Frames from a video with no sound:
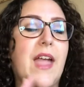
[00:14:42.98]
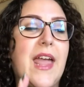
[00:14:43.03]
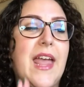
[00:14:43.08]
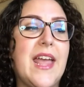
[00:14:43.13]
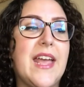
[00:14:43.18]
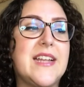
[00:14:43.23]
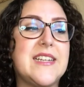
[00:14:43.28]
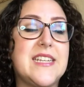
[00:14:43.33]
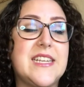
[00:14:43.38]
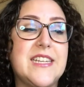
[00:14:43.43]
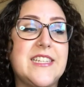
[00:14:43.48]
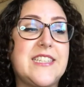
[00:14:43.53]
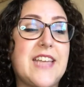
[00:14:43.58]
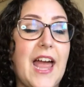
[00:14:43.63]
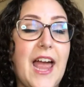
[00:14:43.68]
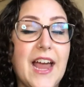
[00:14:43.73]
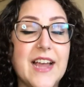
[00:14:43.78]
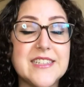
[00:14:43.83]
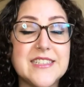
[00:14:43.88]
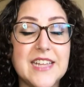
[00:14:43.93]
And his
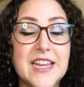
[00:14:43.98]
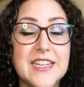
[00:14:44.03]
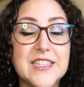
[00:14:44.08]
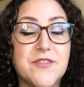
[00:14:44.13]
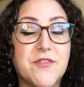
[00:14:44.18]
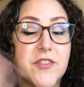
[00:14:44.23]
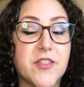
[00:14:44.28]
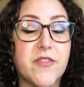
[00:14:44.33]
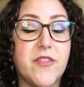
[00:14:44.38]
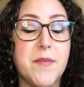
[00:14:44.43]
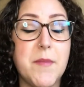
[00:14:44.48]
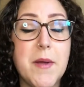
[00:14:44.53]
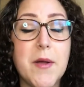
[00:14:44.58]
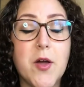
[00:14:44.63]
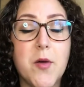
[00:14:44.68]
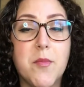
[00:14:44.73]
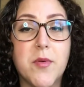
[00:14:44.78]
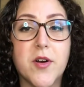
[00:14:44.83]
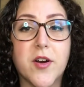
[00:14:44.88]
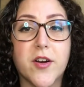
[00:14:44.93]
accent for the
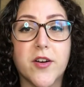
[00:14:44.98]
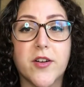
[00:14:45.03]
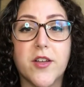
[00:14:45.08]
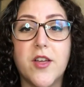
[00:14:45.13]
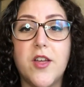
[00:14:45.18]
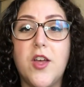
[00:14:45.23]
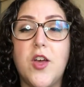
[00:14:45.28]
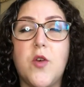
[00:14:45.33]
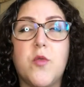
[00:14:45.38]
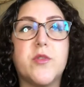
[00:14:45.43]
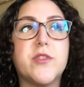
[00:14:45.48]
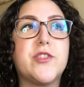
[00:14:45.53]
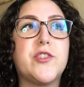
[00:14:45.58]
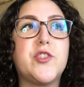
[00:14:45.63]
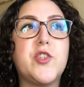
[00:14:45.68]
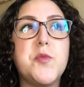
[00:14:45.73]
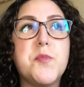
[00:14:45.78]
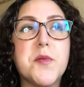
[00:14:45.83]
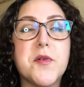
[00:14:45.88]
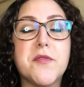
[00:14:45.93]
flamingo bird was
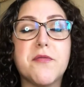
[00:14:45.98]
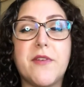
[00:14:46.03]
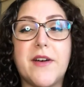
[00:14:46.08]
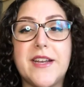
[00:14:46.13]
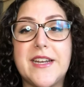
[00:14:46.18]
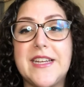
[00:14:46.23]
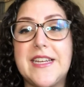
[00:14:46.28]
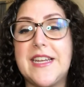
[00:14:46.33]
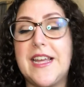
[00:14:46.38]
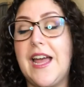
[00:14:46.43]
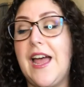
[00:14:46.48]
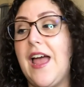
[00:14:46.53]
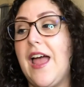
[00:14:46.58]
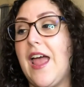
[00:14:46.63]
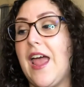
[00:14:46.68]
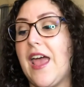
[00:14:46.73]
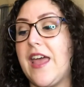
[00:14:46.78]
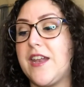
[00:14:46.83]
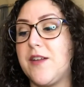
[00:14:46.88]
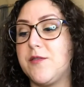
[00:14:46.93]
super funny
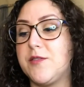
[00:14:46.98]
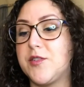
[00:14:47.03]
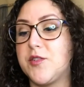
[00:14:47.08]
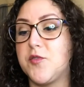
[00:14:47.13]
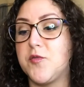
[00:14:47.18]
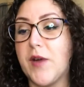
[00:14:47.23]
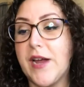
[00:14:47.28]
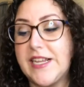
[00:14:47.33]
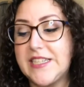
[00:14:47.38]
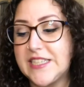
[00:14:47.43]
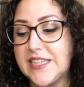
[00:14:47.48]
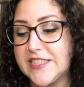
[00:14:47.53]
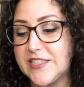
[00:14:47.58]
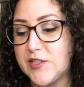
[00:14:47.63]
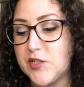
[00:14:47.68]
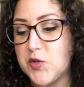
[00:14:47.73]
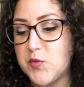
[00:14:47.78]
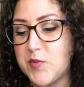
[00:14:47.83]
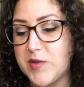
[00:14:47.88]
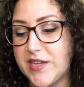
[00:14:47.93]
and it was great to
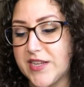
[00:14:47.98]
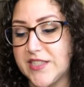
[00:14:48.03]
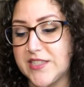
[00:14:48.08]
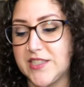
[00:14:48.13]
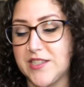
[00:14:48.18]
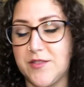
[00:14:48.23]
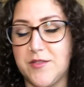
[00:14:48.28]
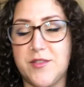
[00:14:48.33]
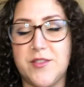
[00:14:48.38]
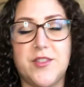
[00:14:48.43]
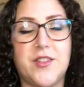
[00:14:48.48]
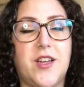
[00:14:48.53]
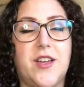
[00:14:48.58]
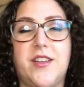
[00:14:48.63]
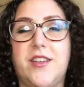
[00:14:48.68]
listen to because uh,